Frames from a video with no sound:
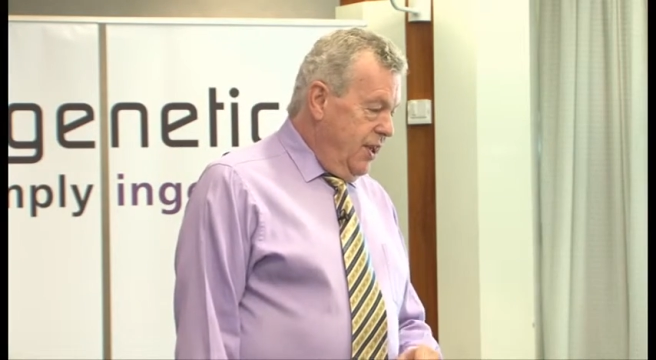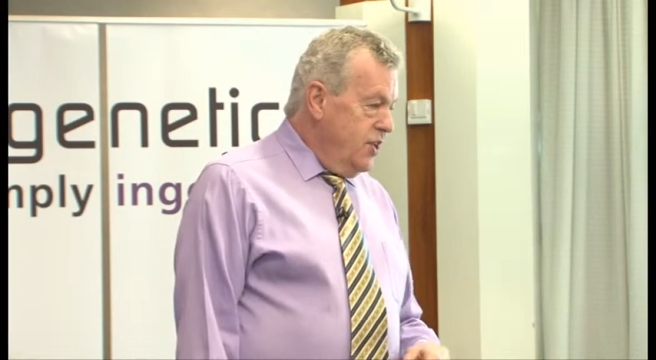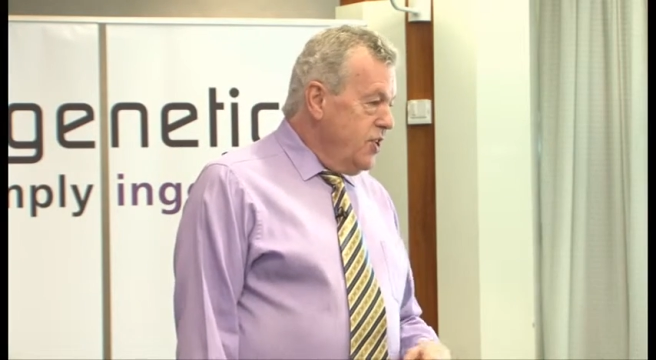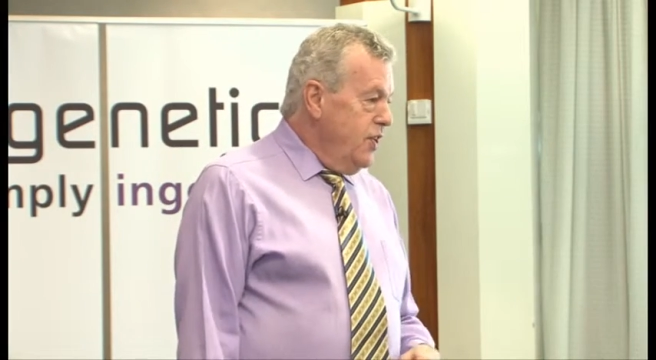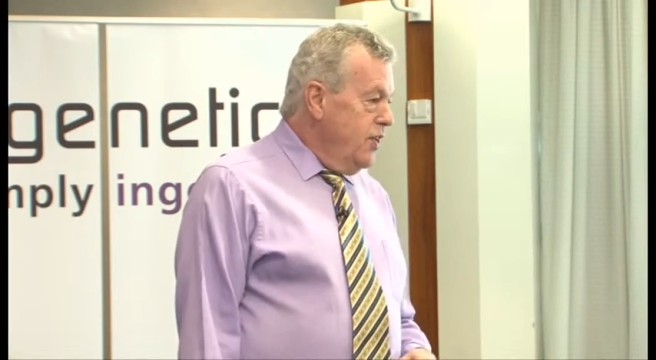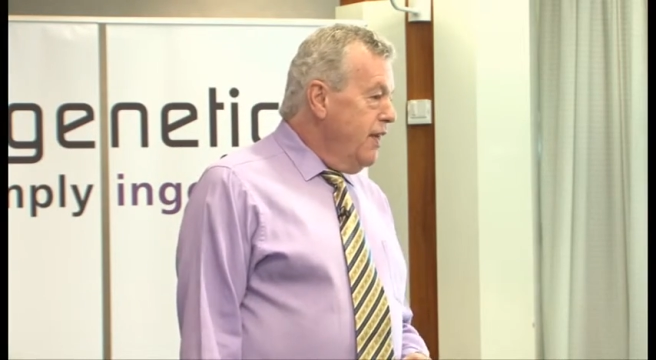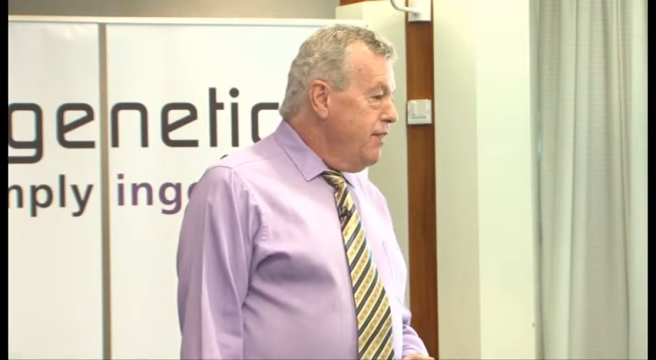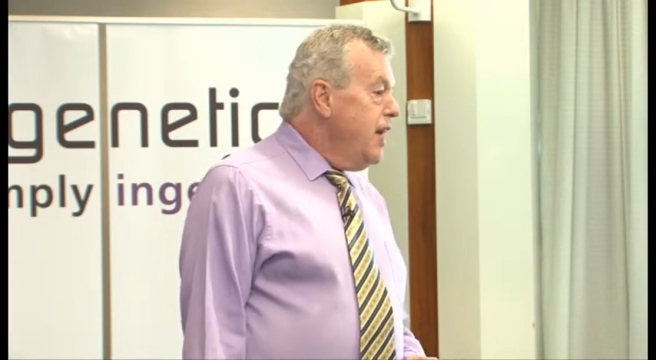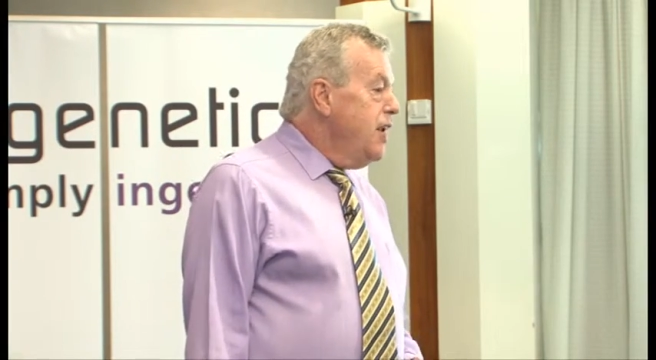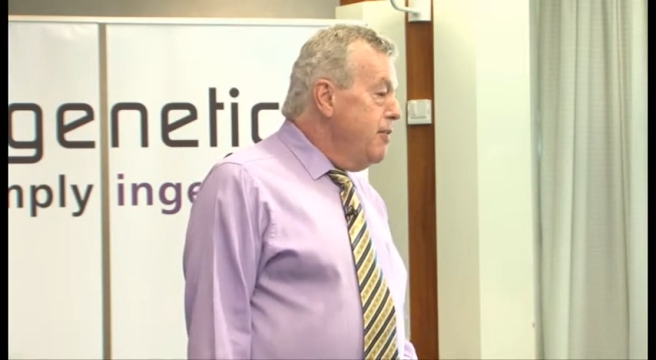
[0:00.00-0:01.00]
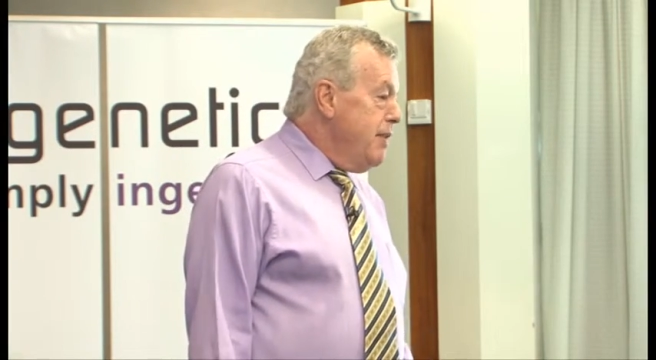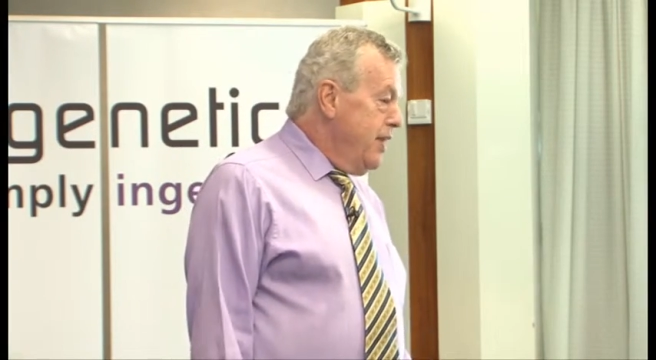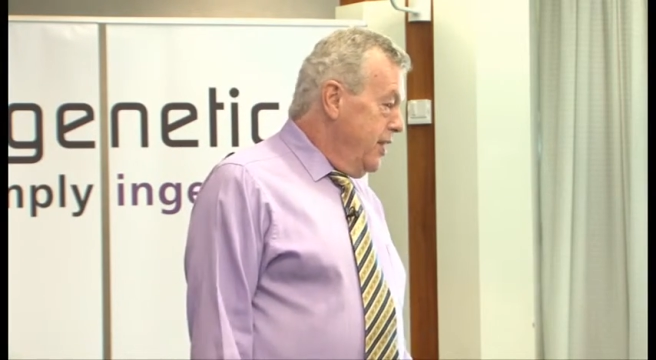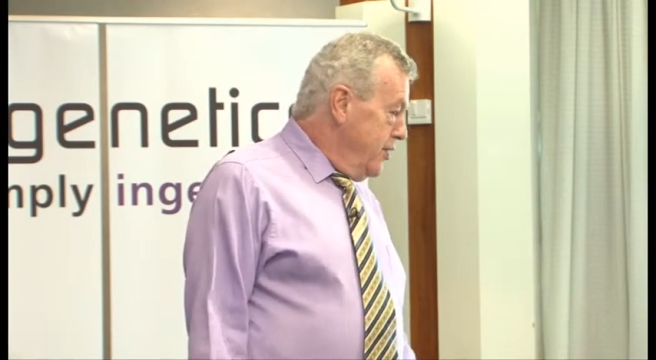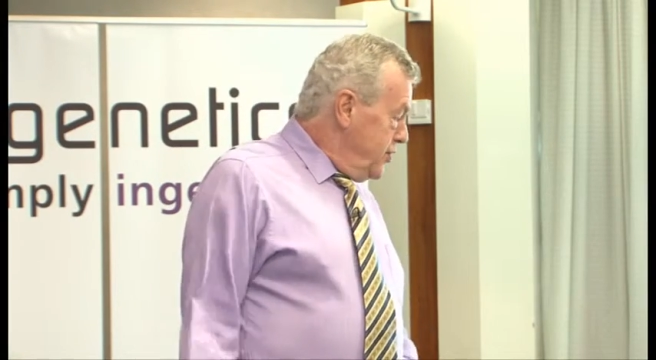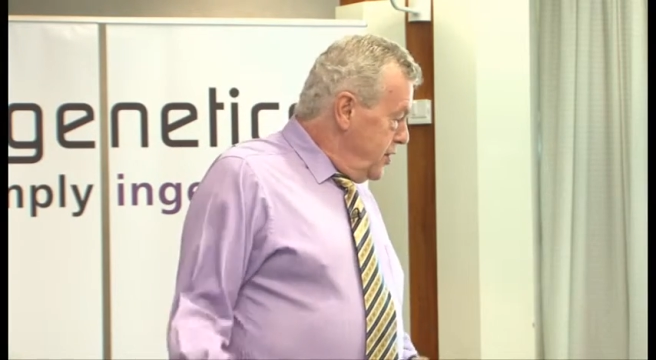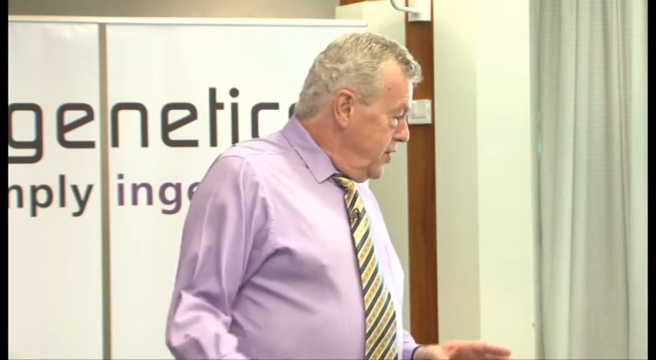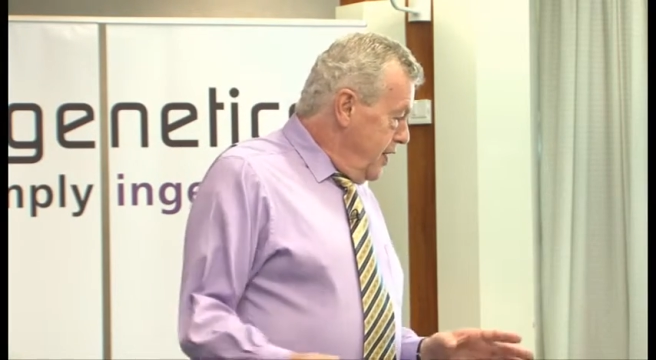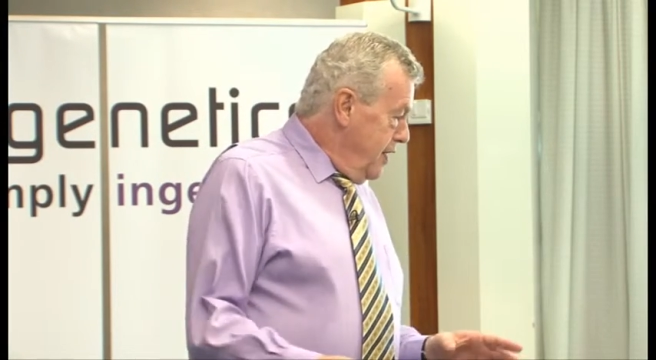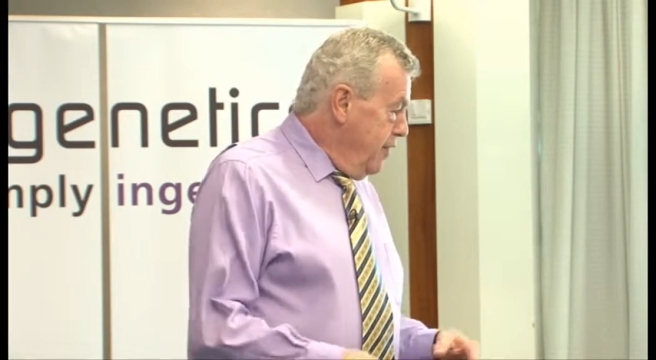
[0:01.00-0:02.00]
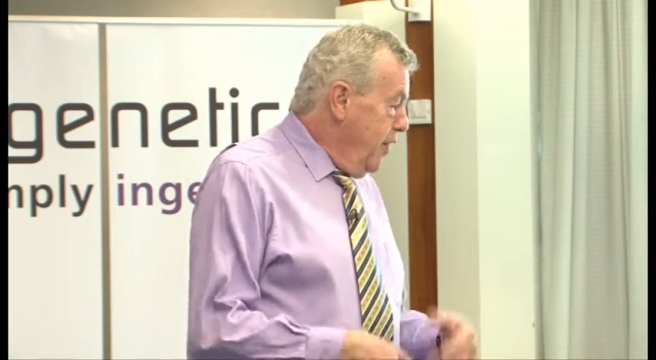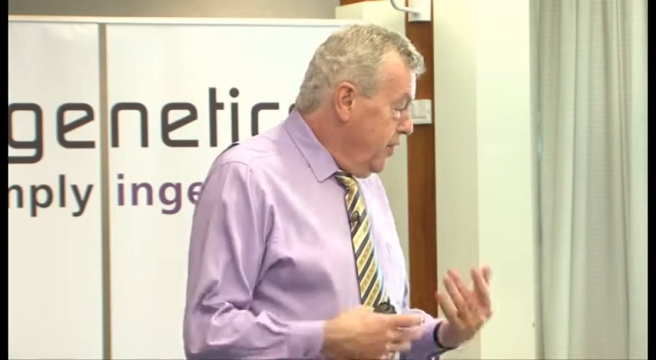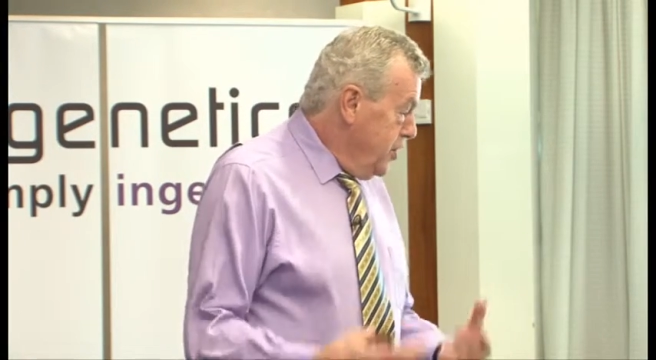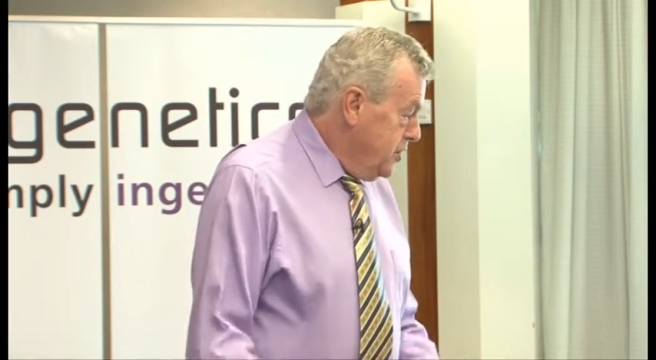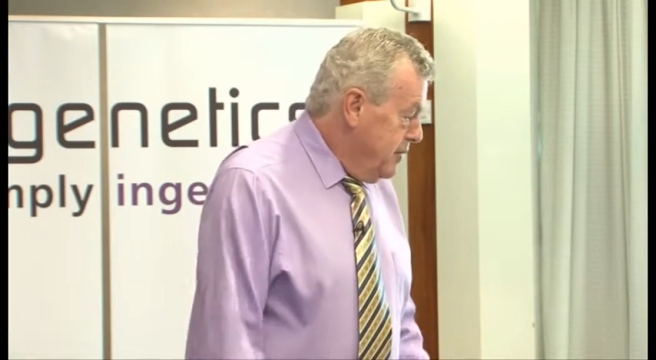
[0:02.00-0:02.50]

So you have yellow marigolds and you have orange